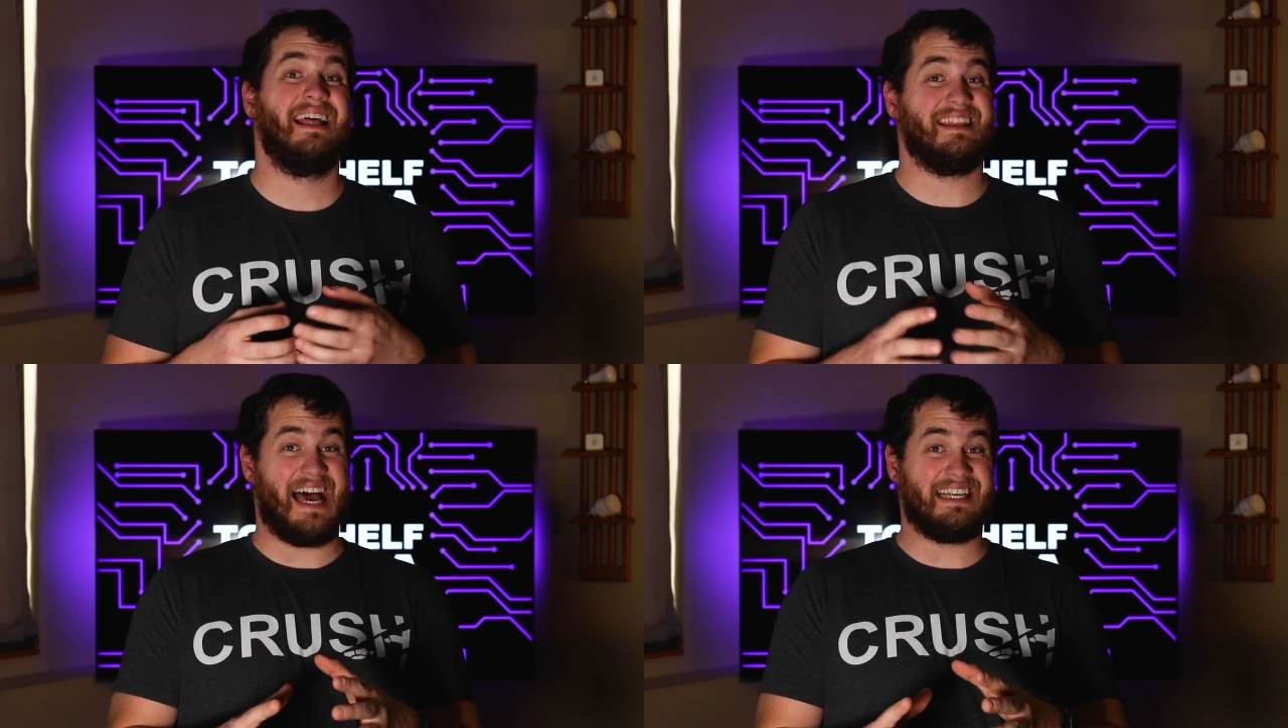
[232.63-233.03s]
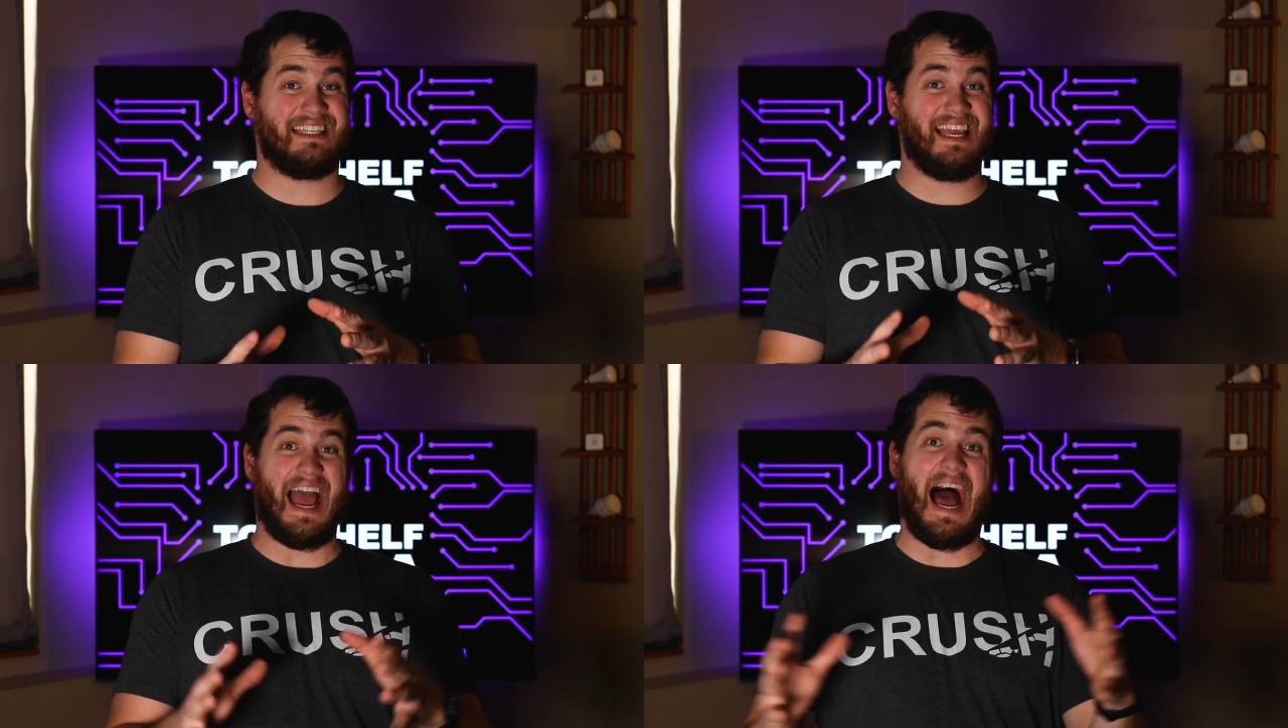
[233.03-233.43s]

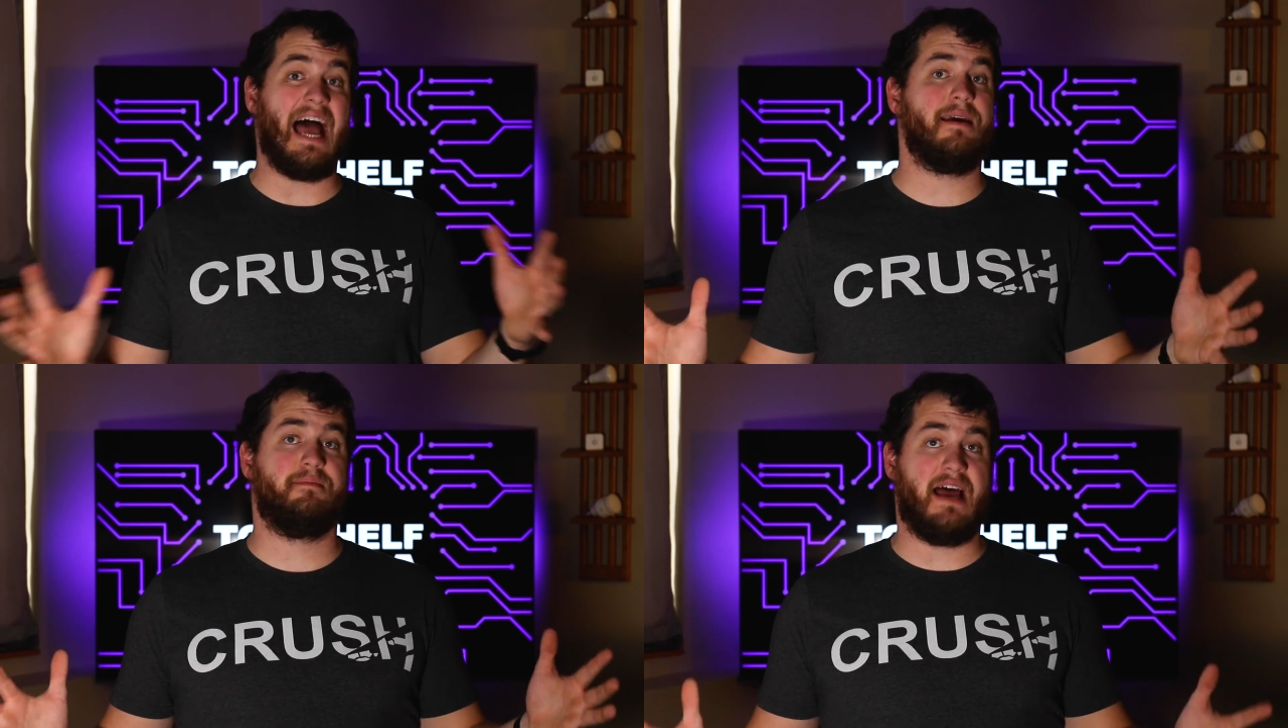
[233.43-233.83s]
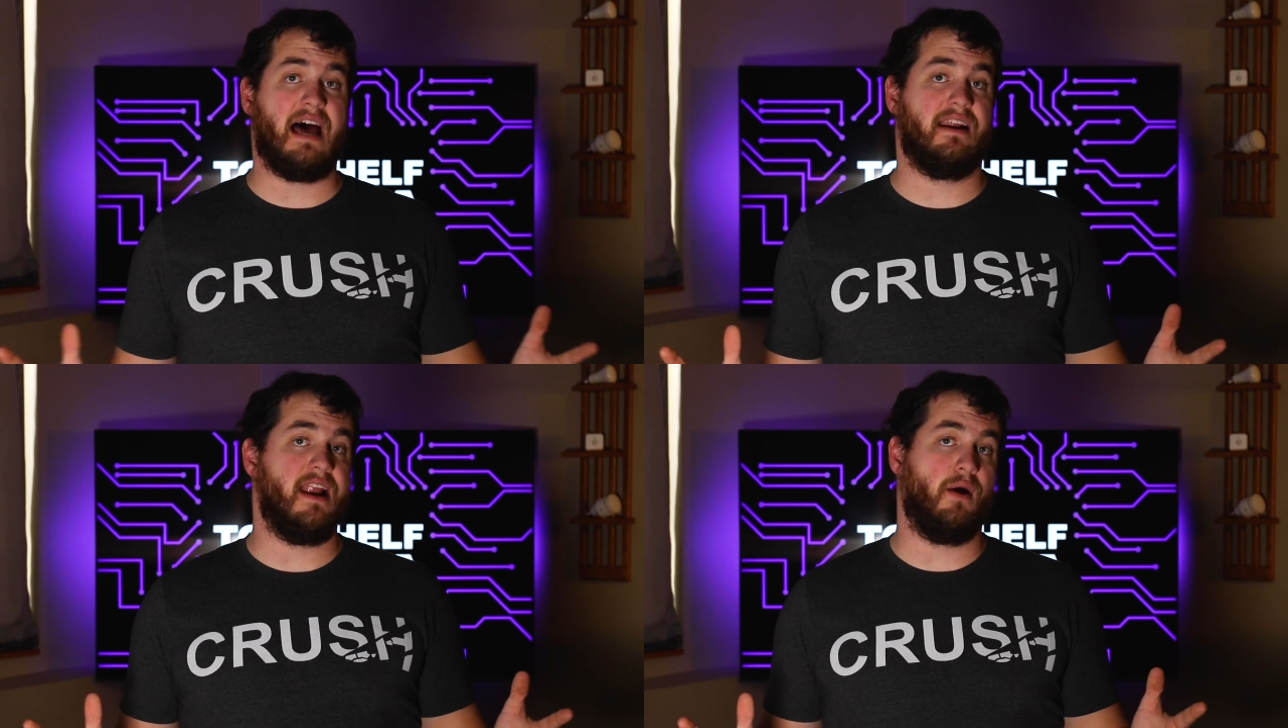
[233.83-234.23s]
Lastly, I am
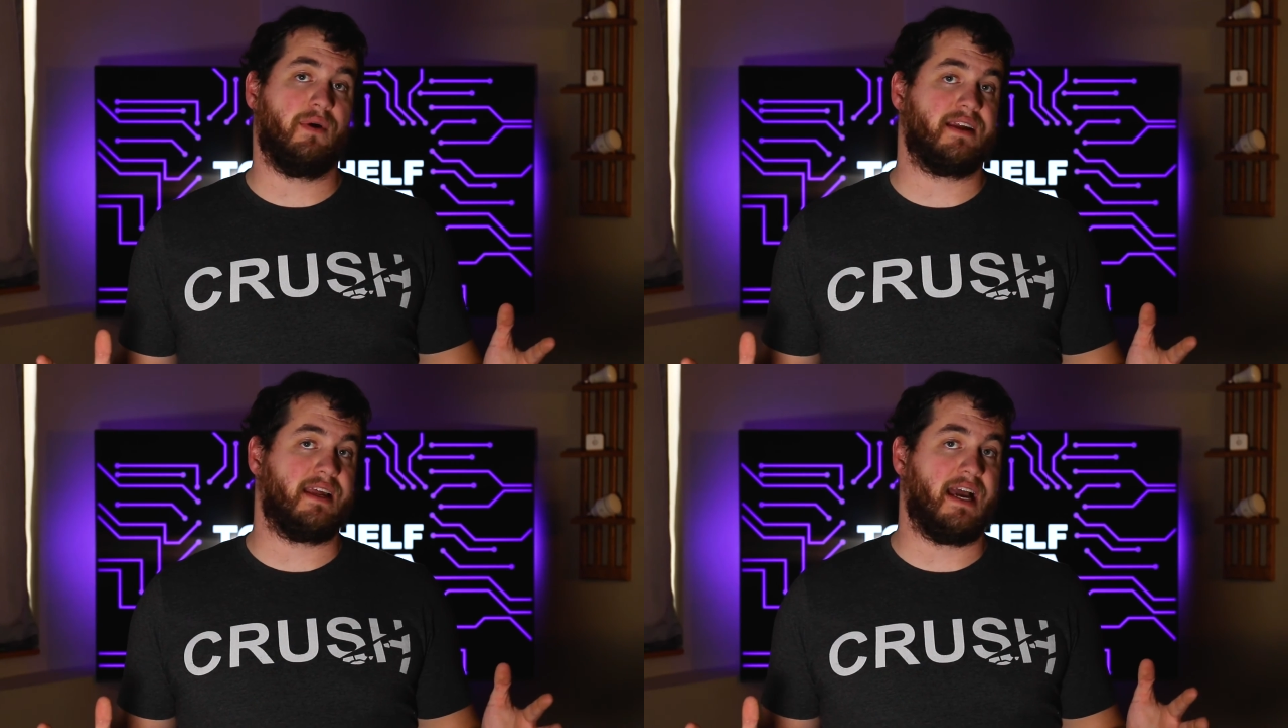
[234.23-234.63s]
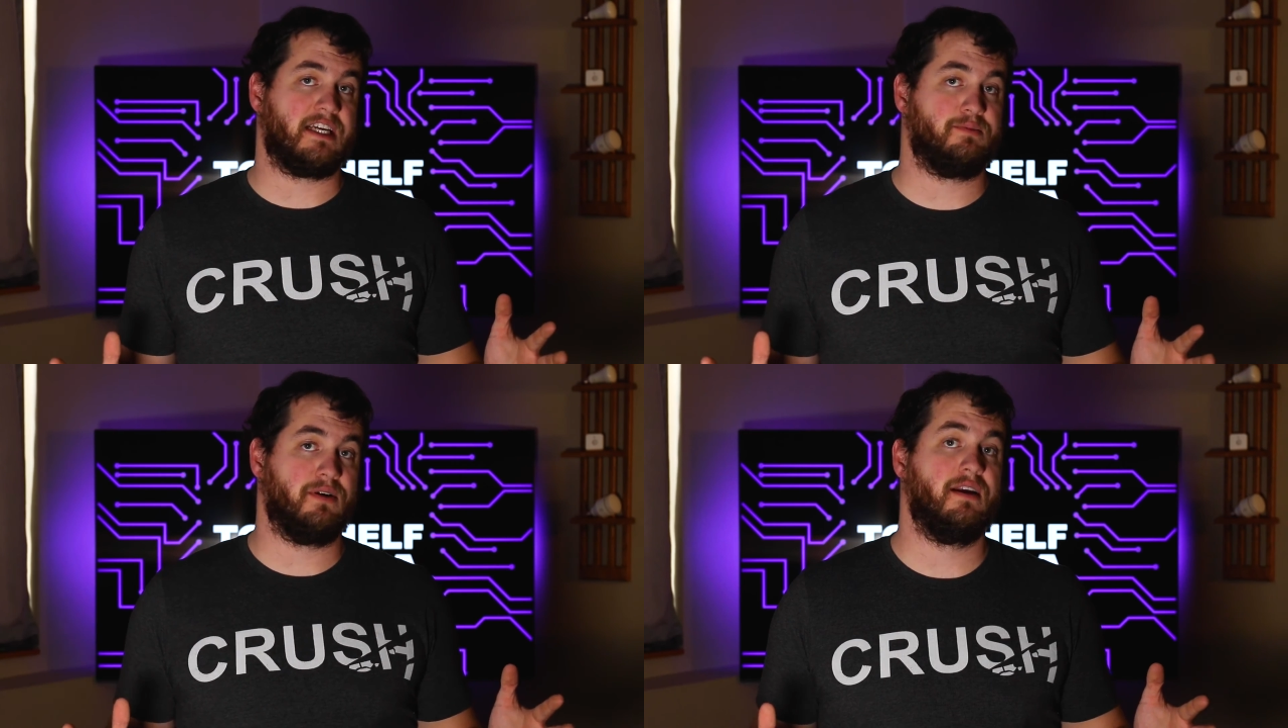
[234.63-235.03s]
not a networking
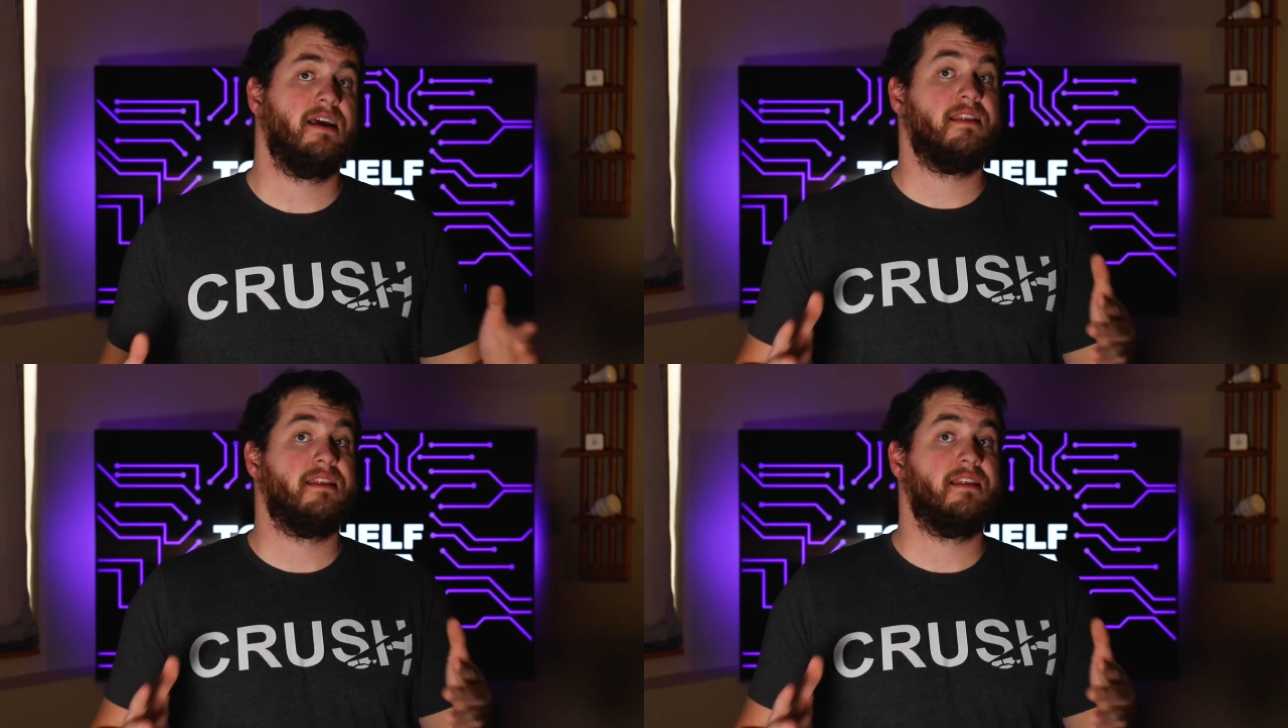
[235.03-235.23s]
expert.